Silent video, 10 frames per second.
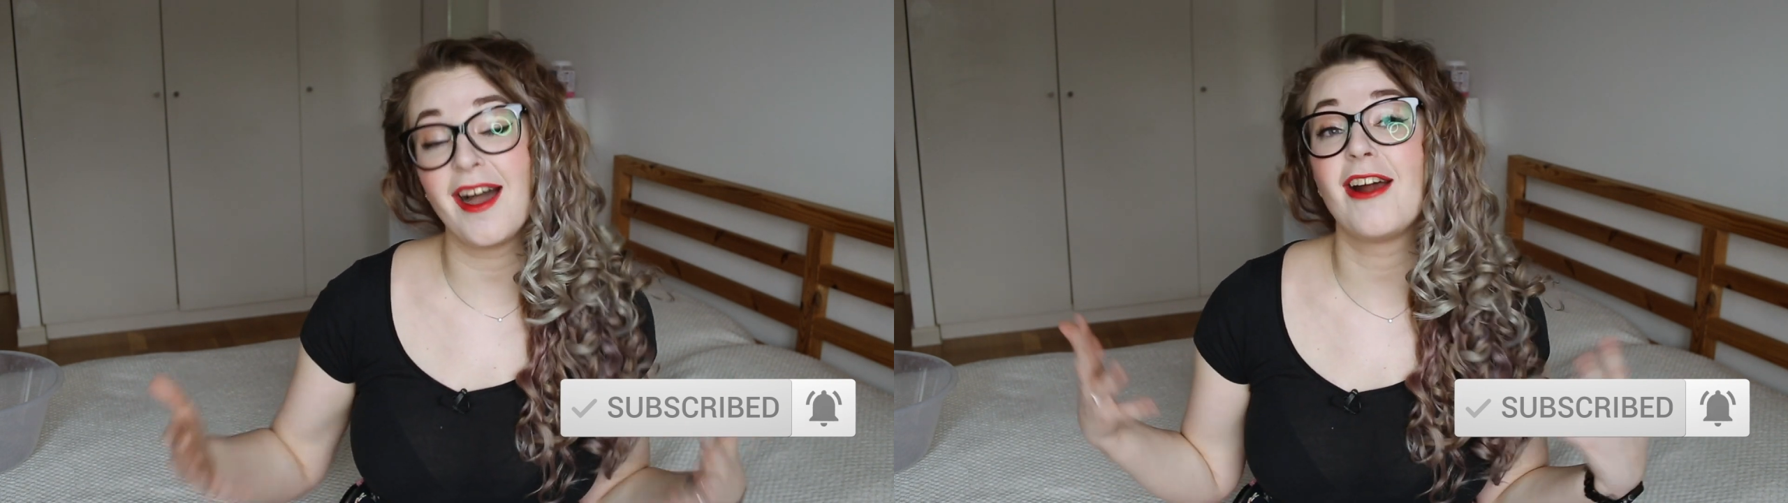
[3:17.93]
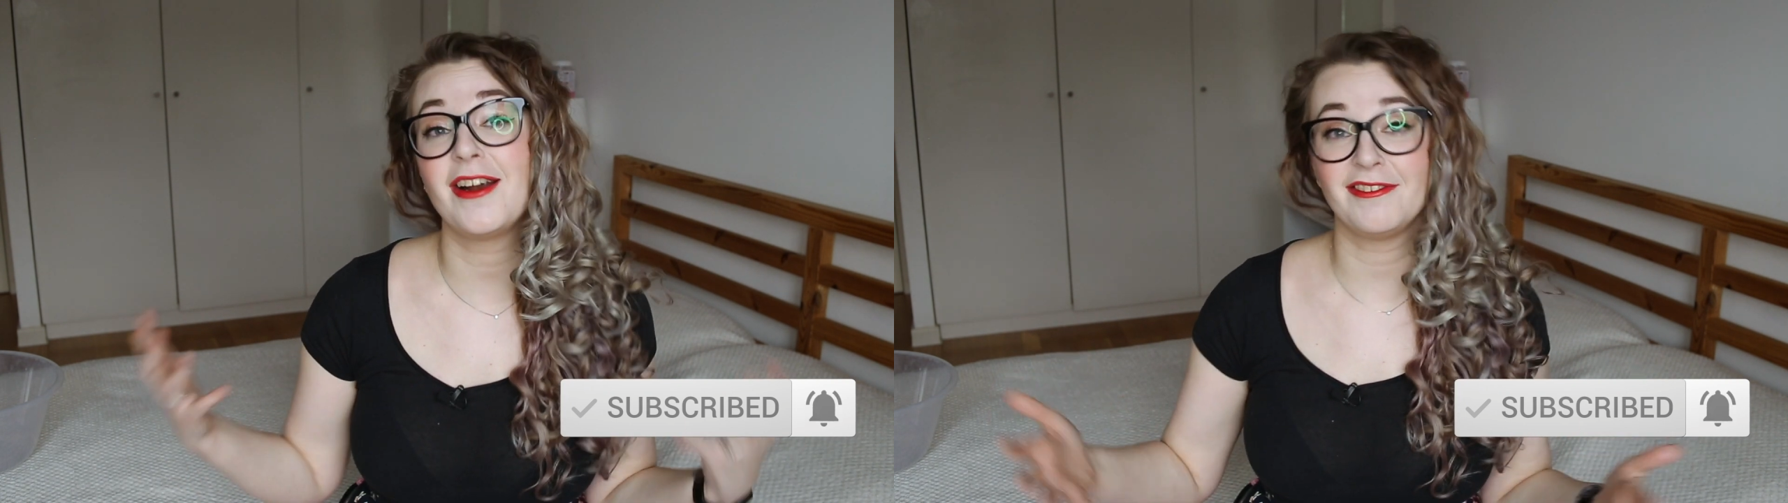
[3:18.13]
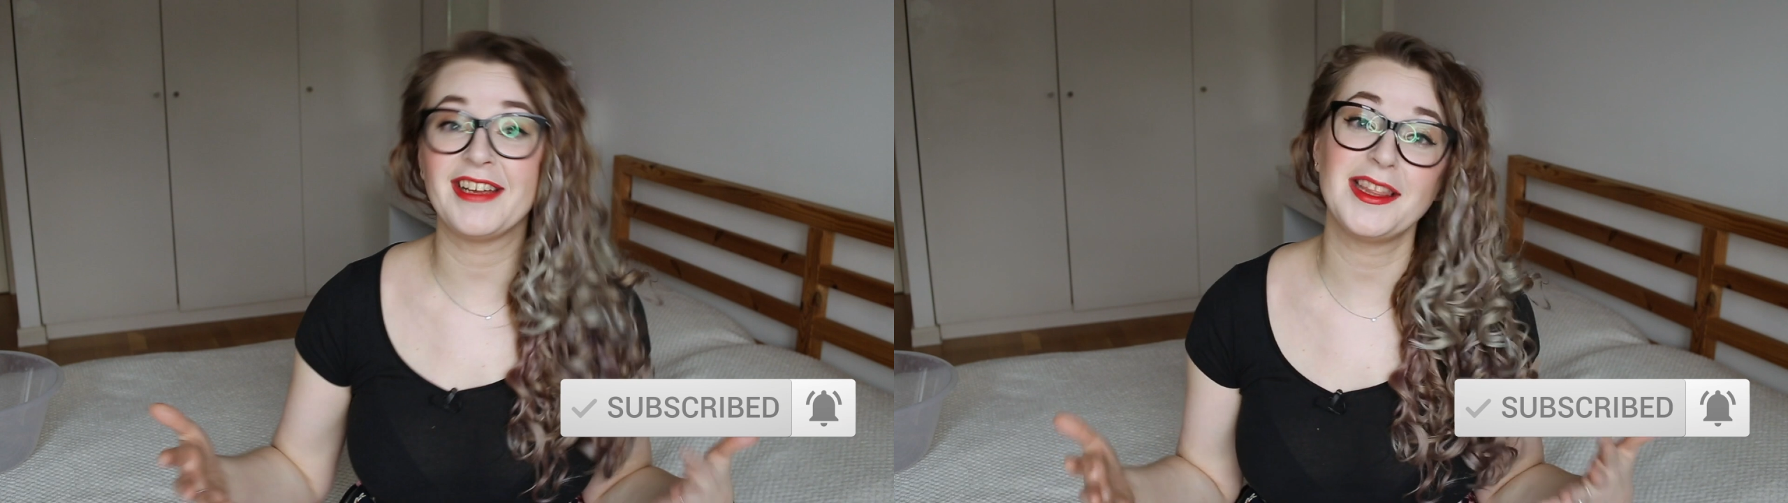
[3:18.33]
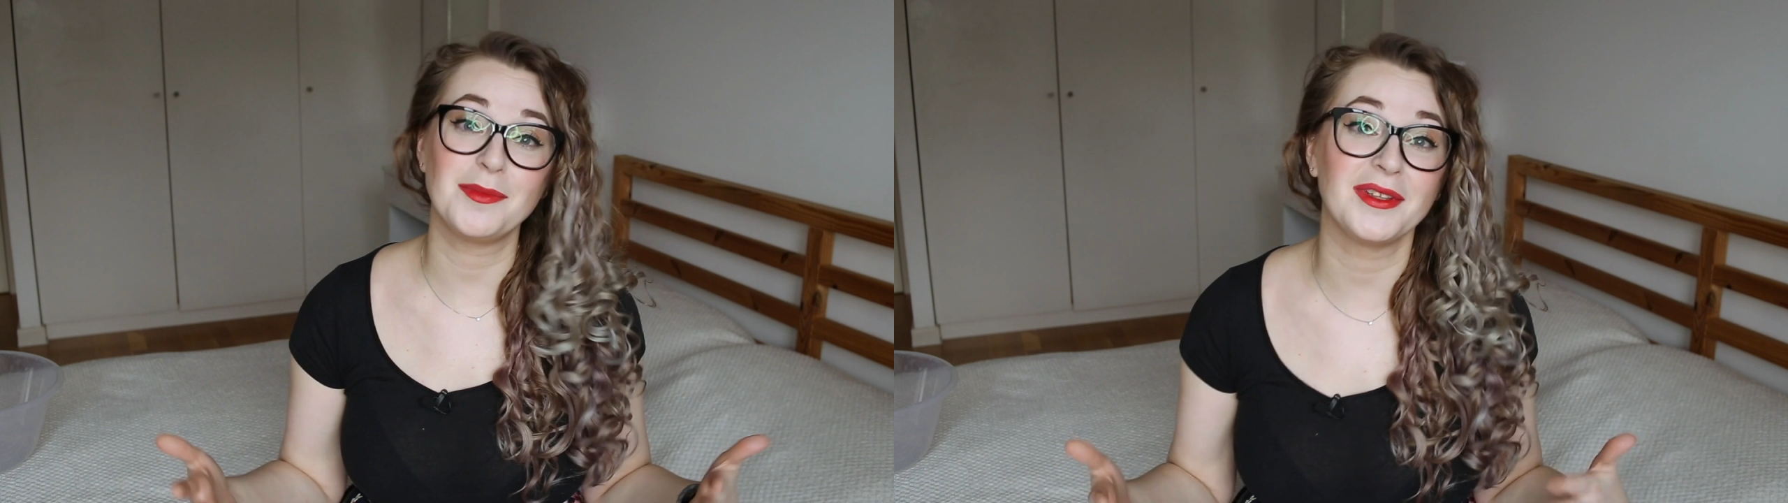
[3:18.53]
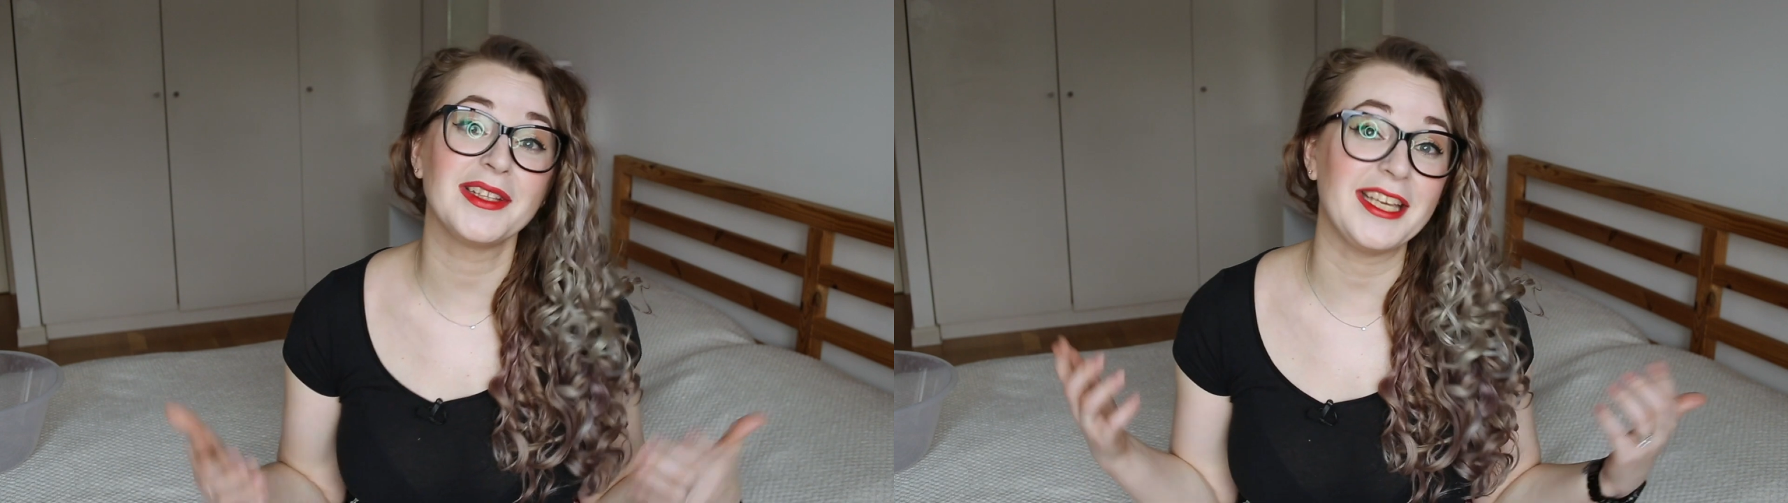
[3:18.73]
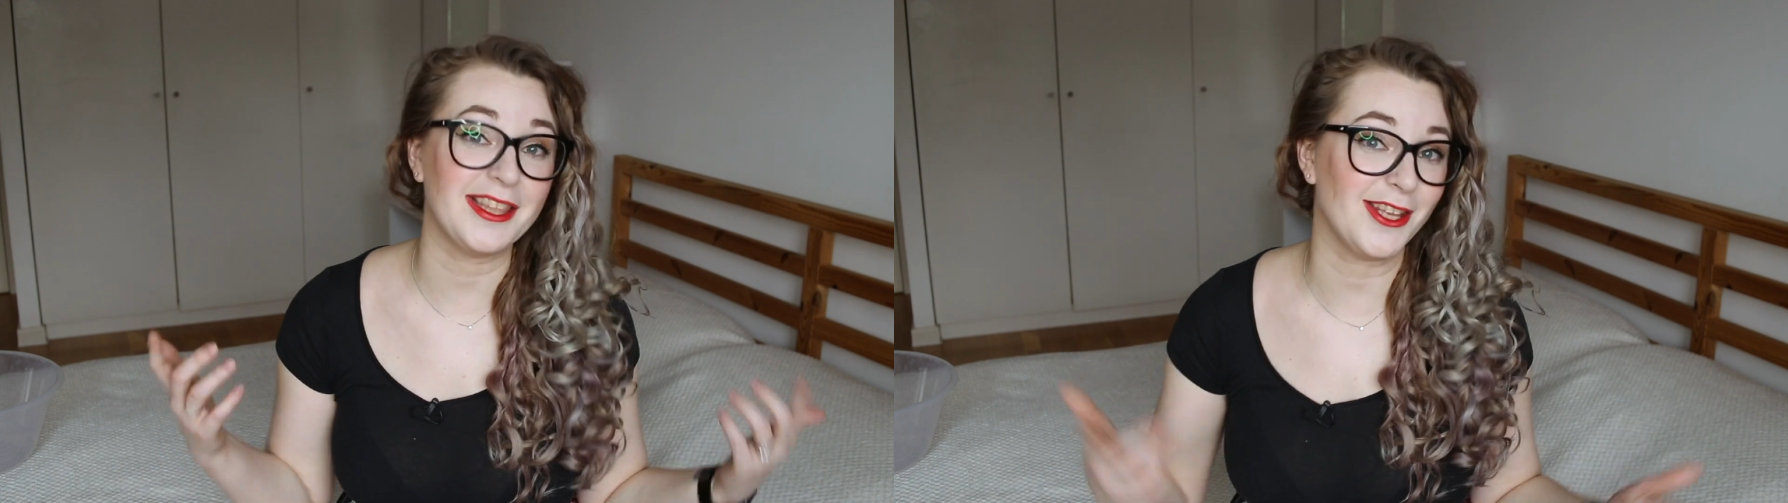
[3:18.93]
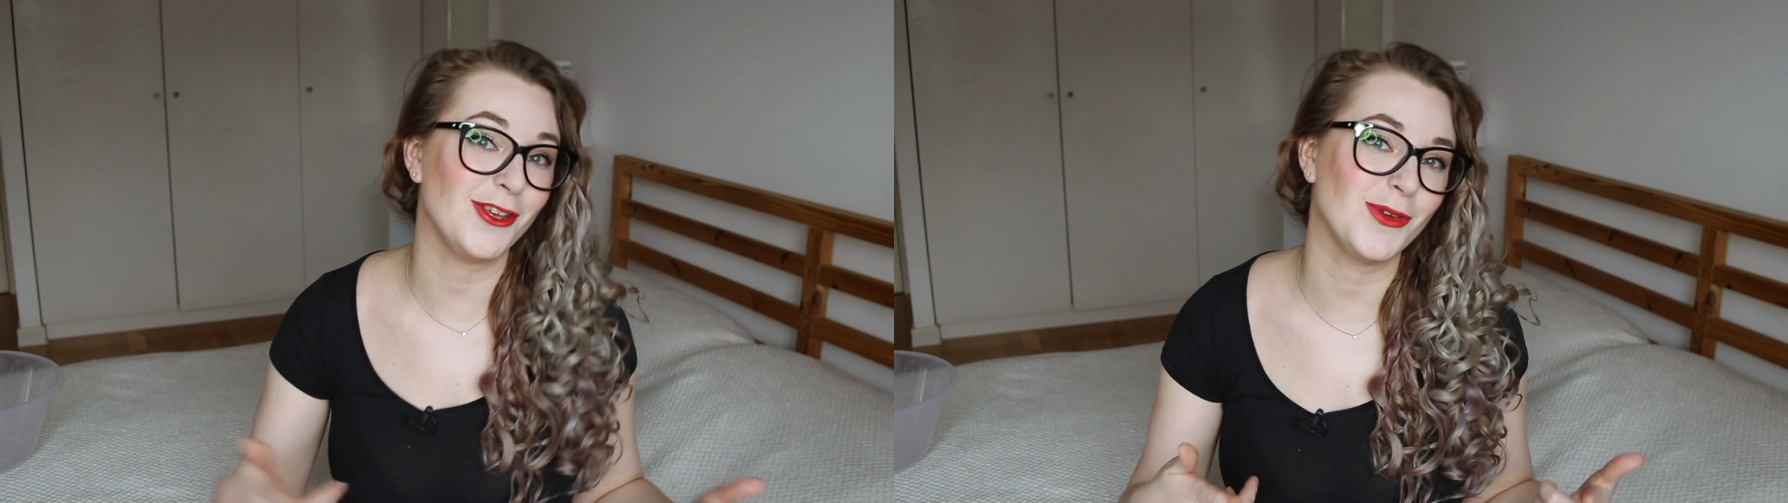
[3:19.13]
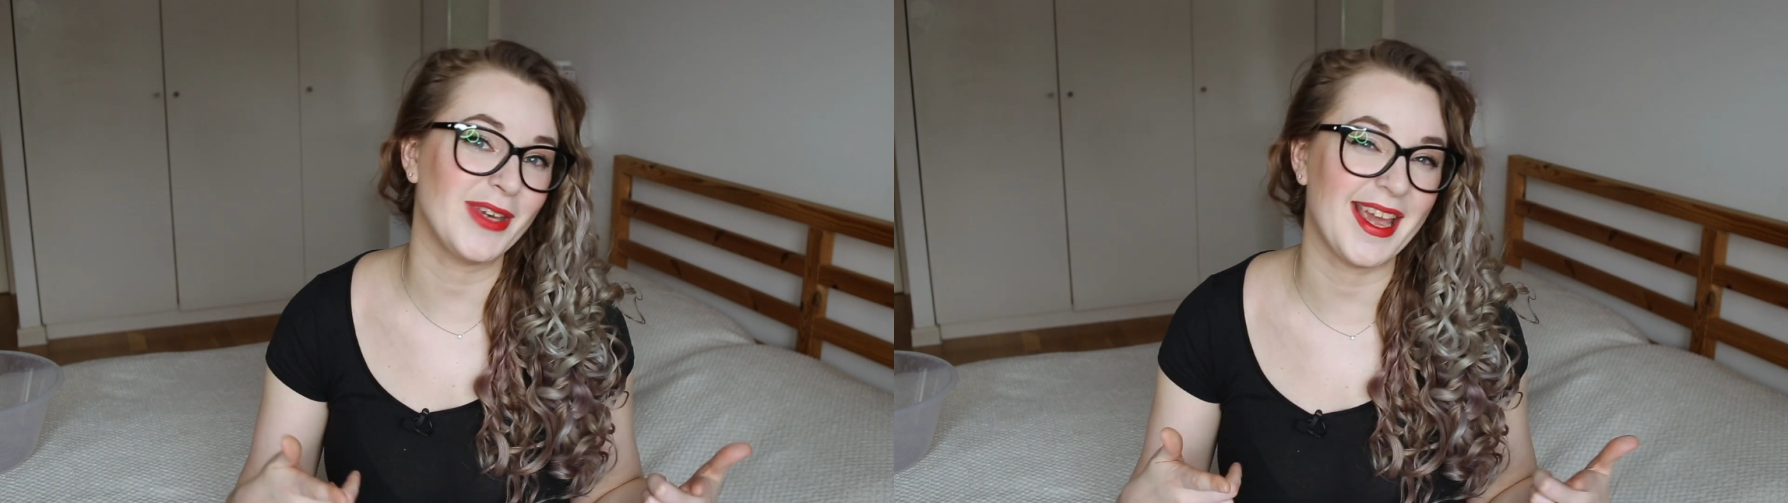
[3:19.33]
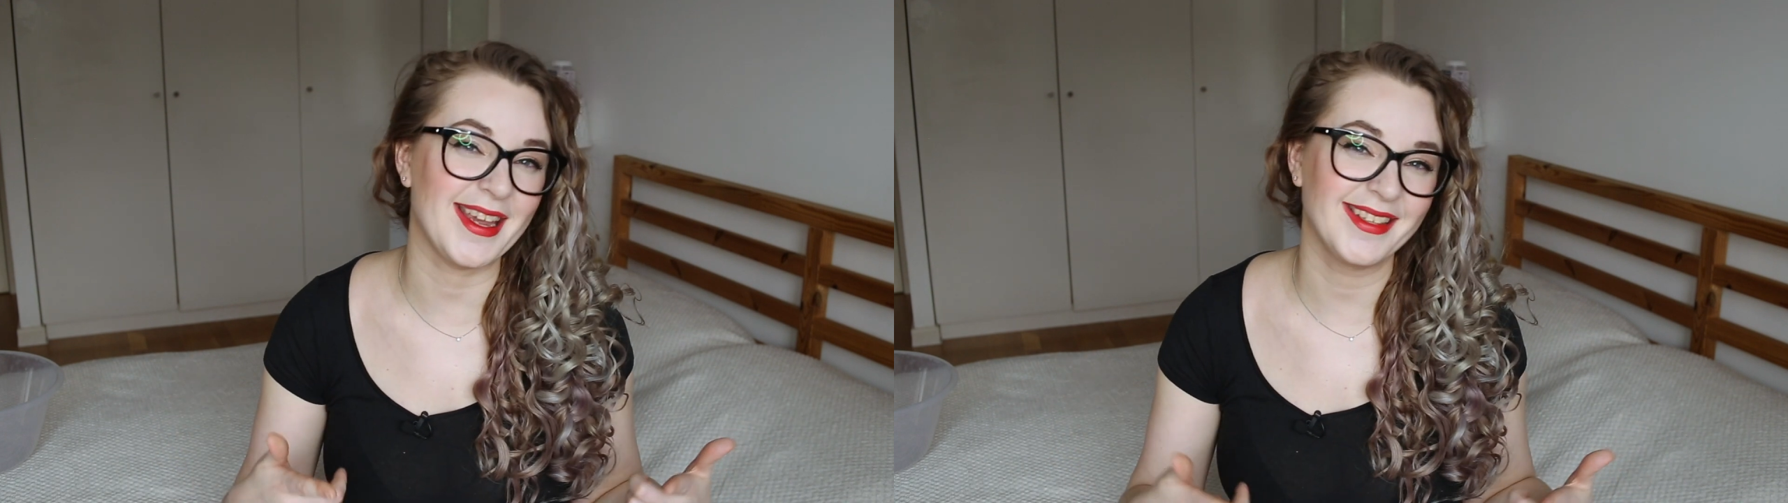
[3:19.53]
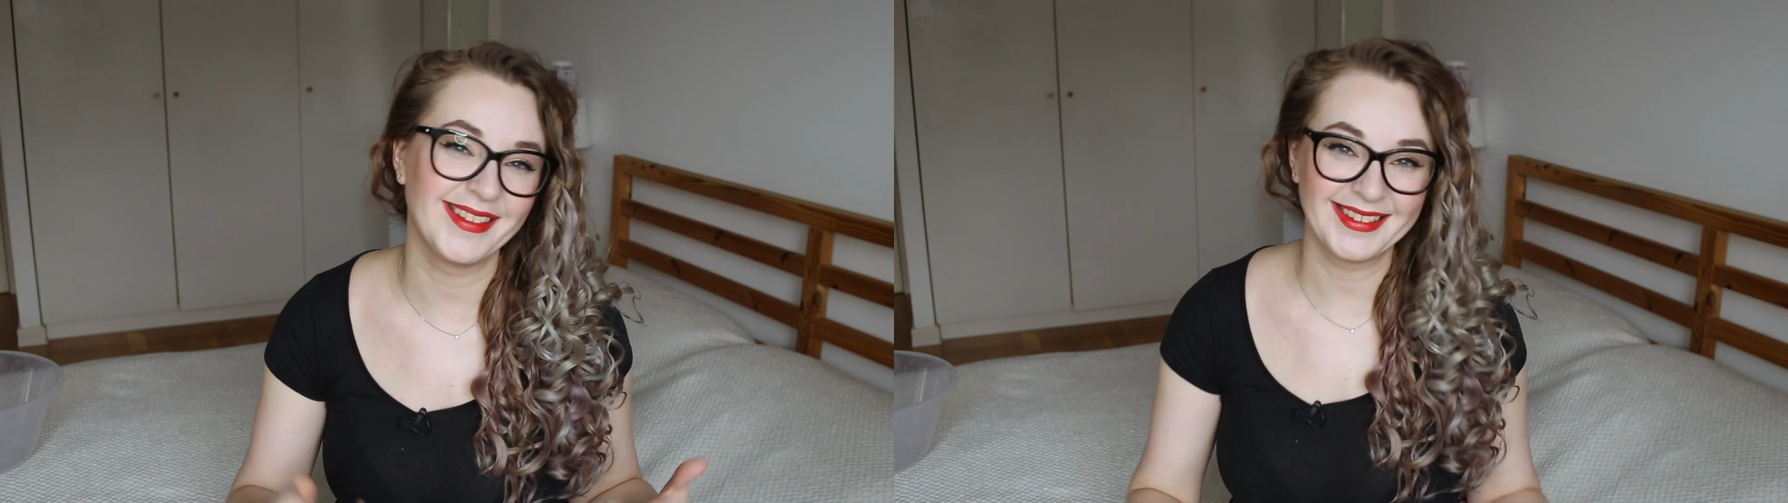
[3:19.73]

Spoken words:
are available in the UK.